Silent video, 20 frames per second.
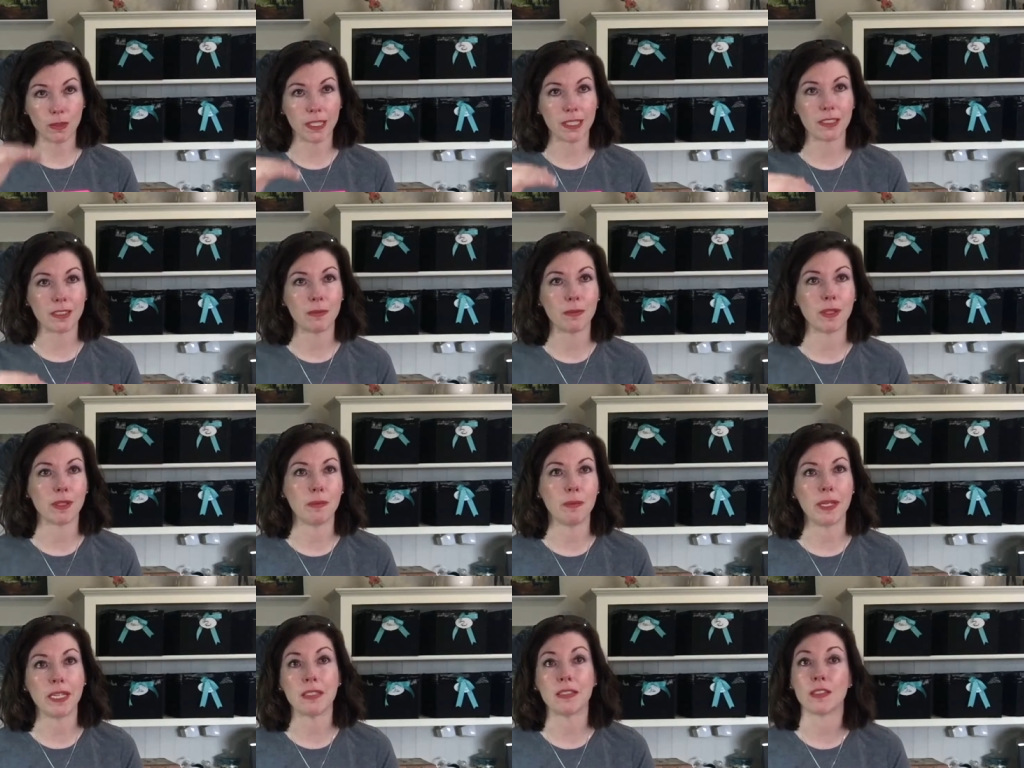read some of
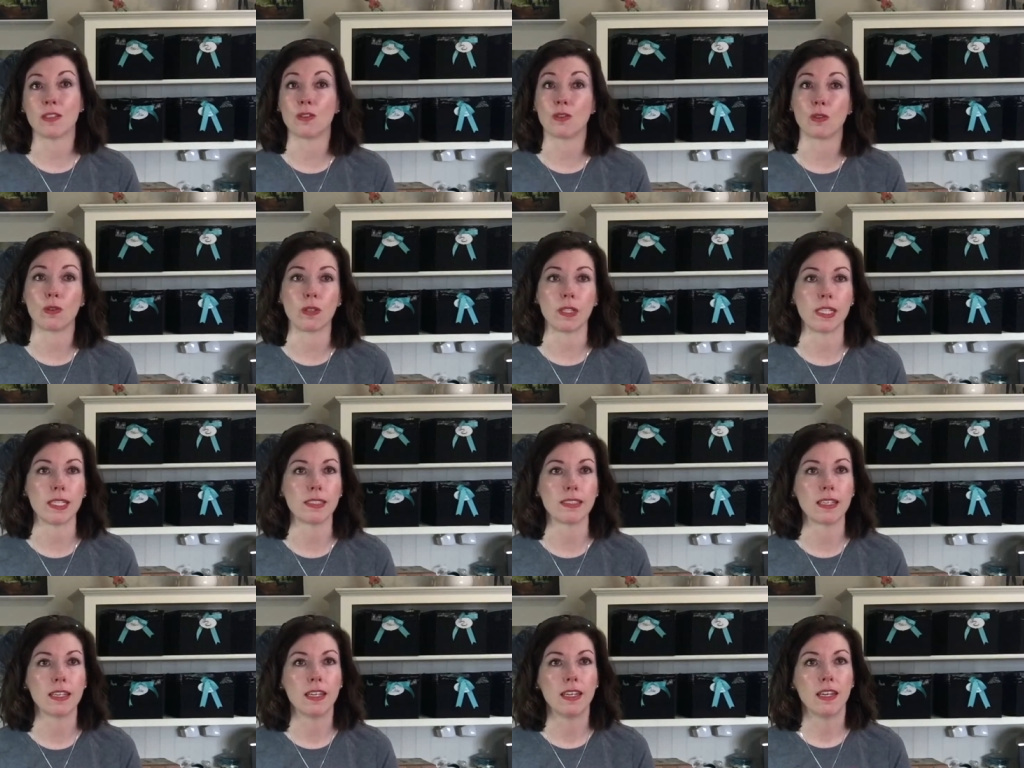the amazing
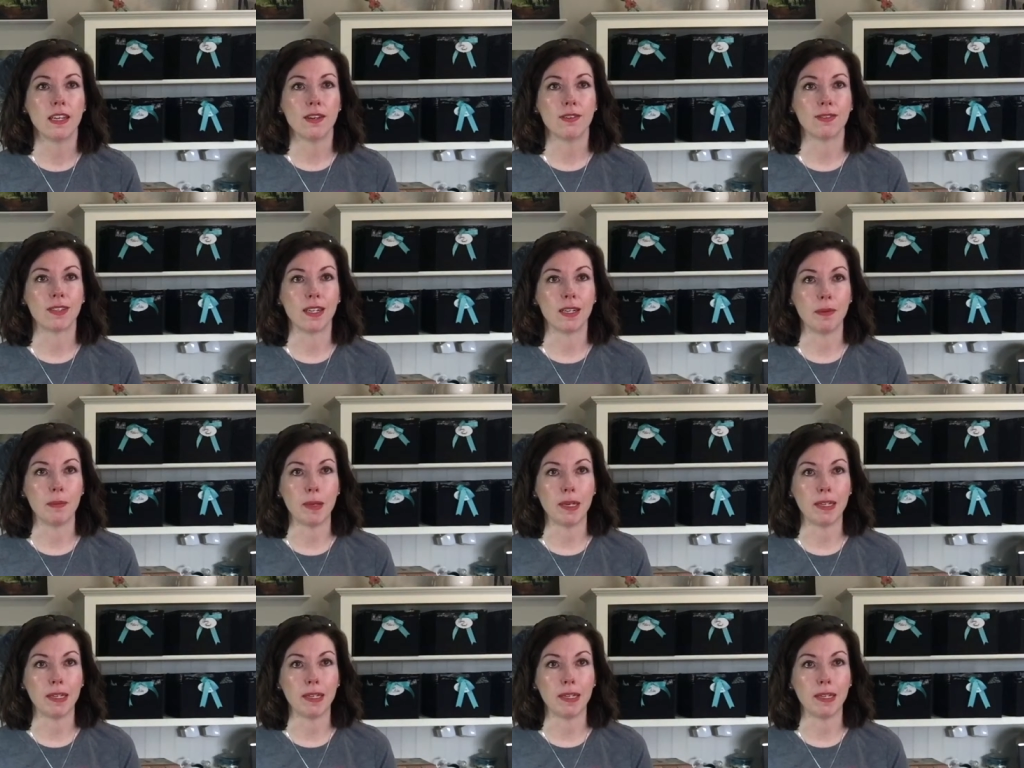stories from